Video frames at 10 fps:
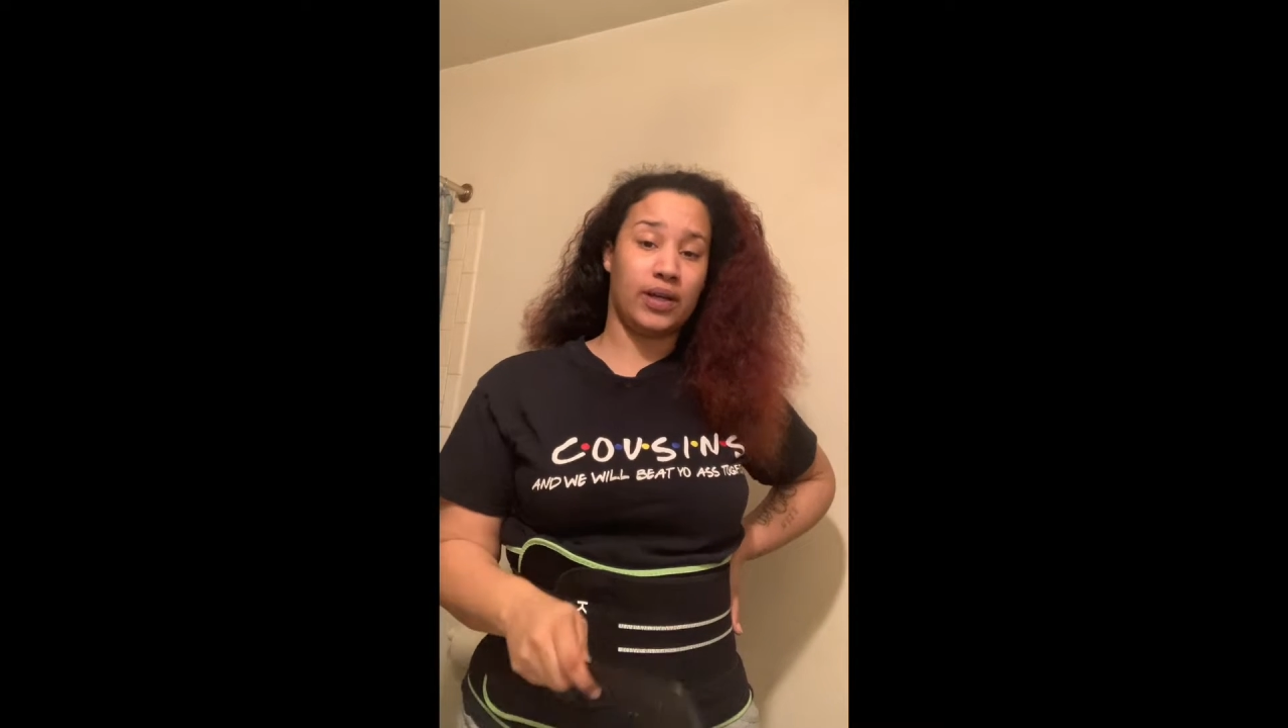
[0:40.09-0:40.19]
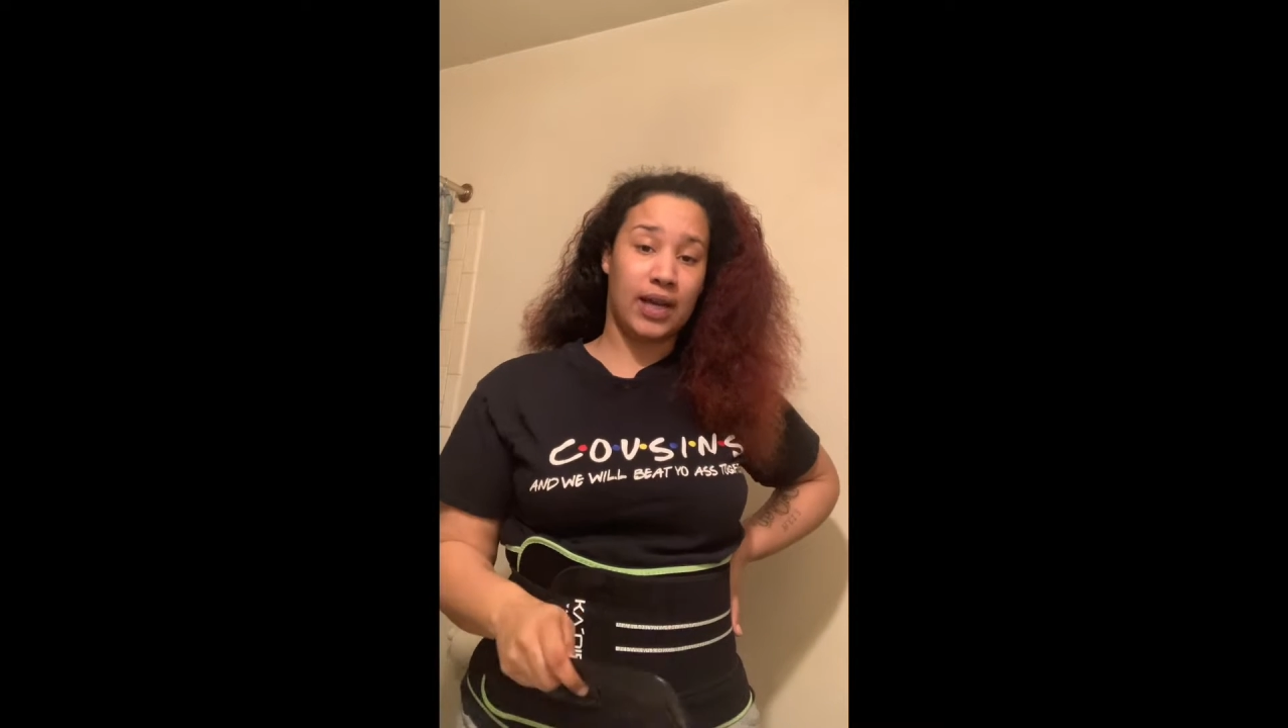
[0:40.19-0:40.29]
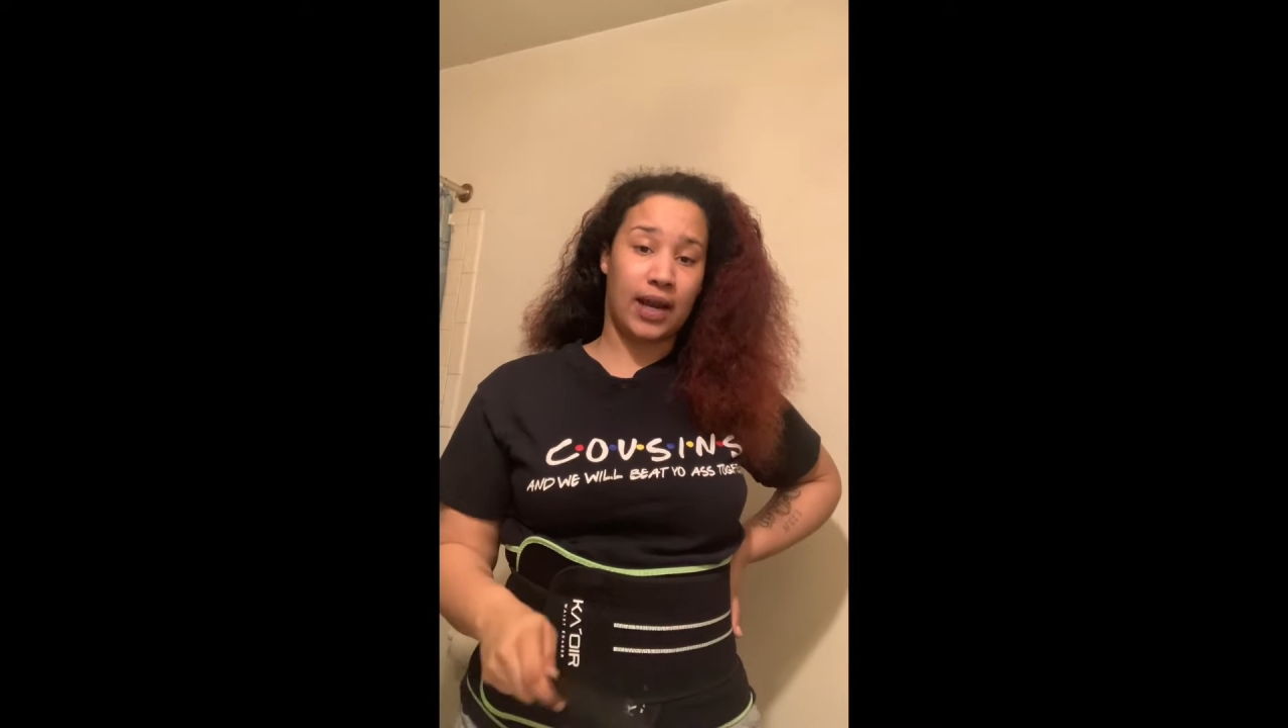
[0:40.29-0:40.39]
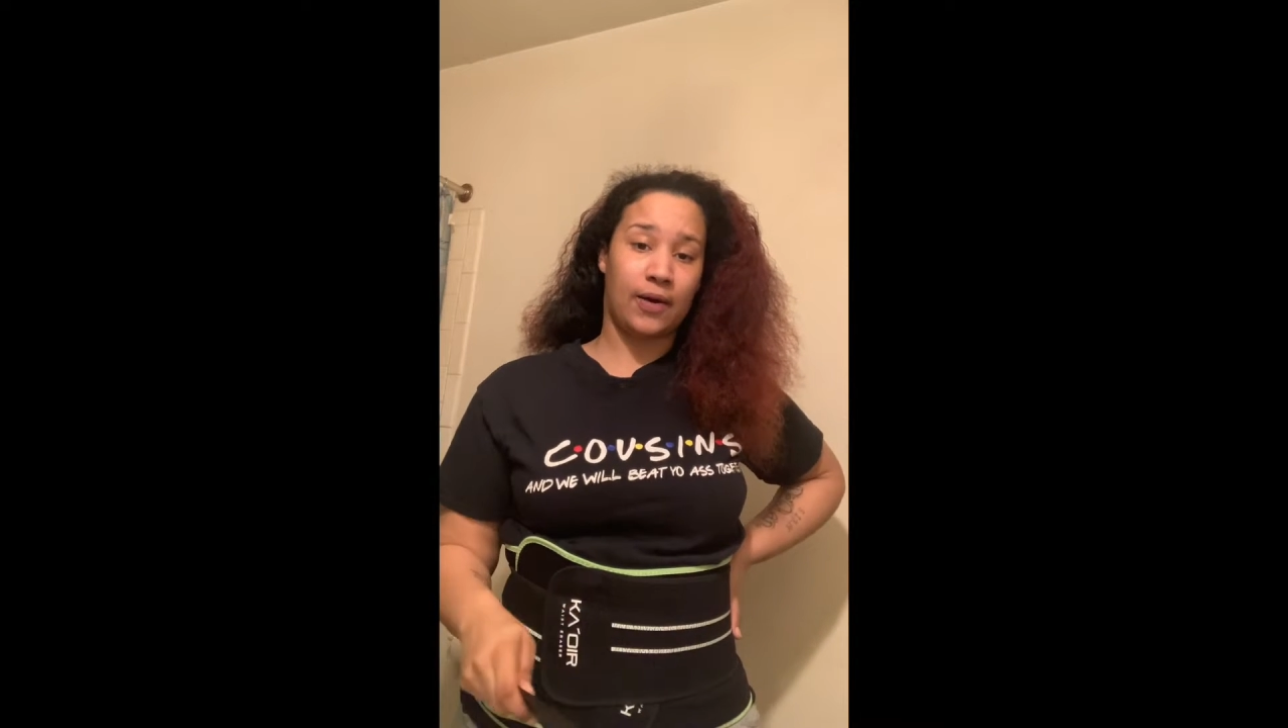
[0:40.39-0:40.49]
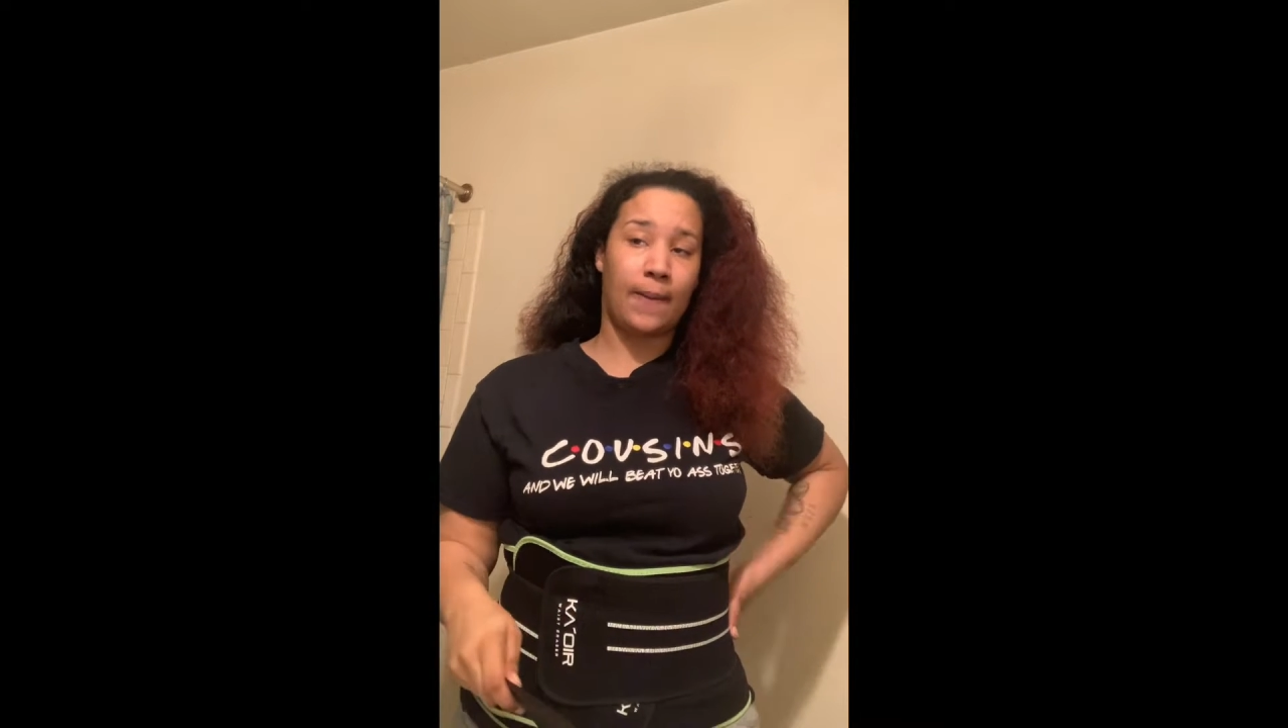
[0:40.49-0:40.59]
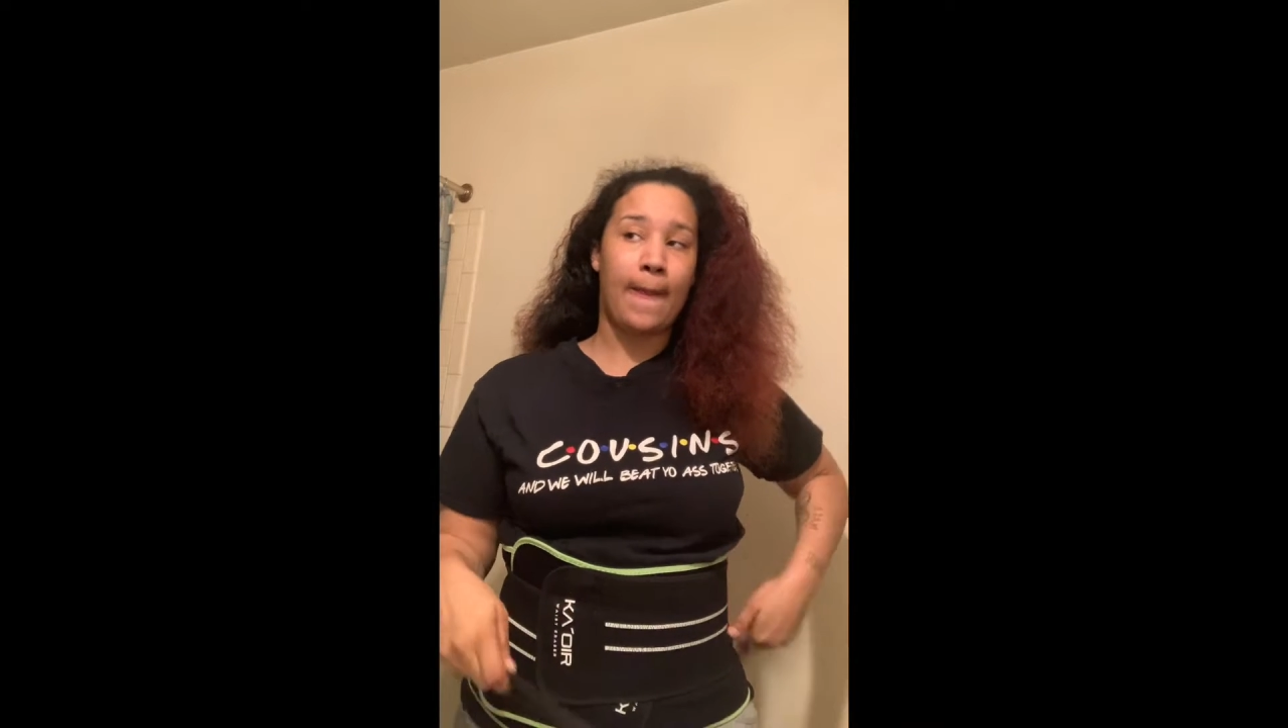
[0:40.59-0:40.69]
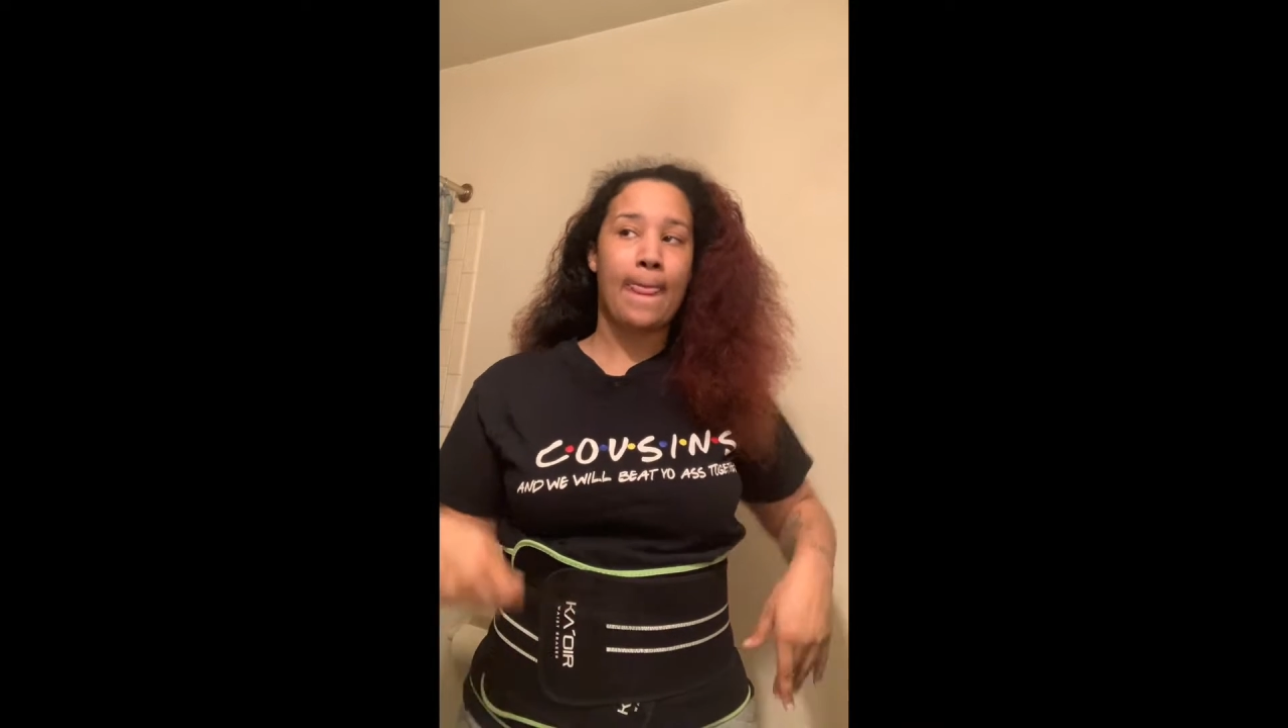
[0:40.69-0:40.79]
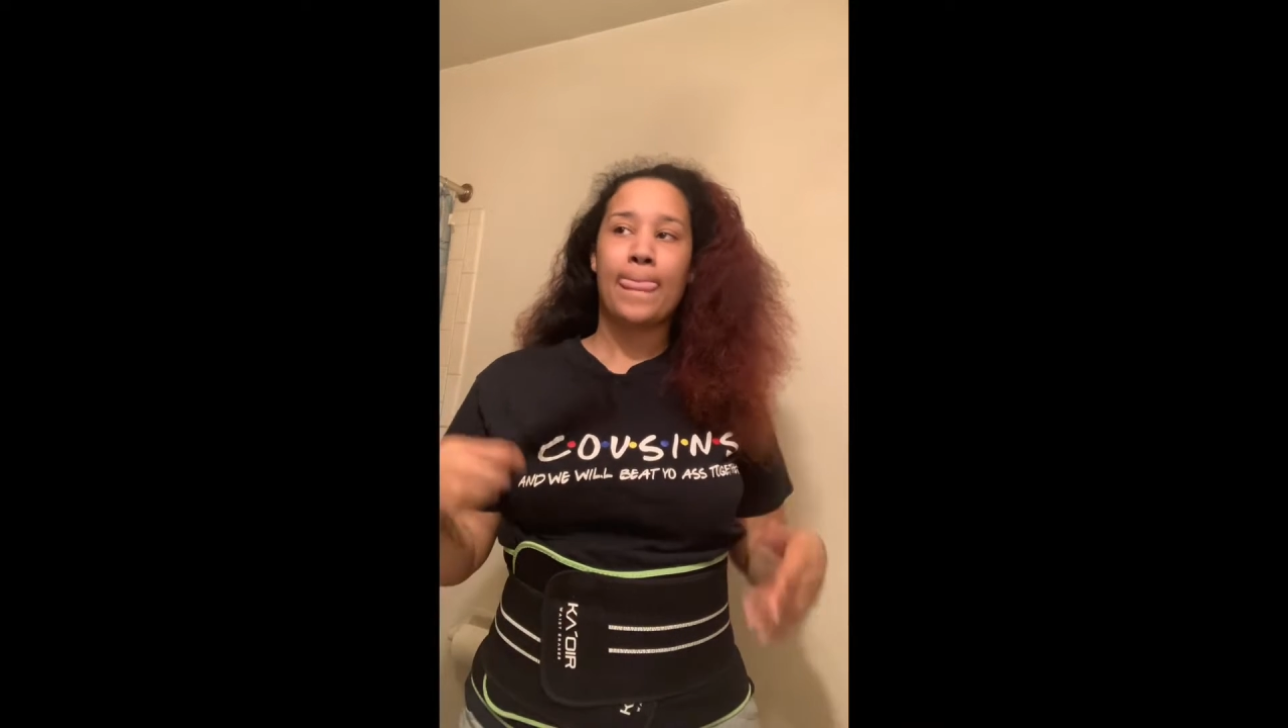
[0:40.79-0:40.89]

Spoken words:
it down,